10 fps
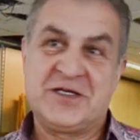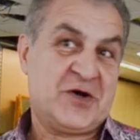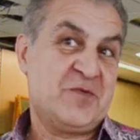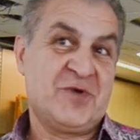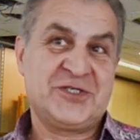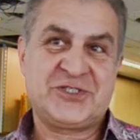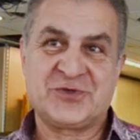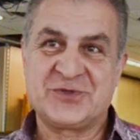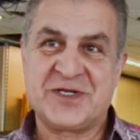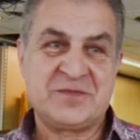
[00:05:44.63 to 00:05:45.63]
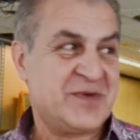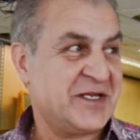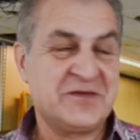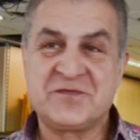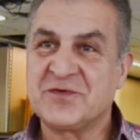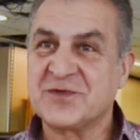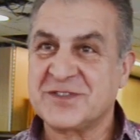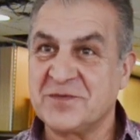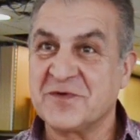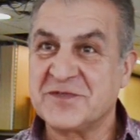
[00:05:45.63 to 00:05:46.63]
on my shoulder begging for
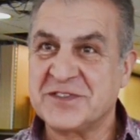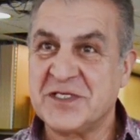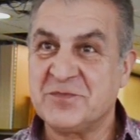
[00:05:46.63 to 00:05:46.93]
some of the tea,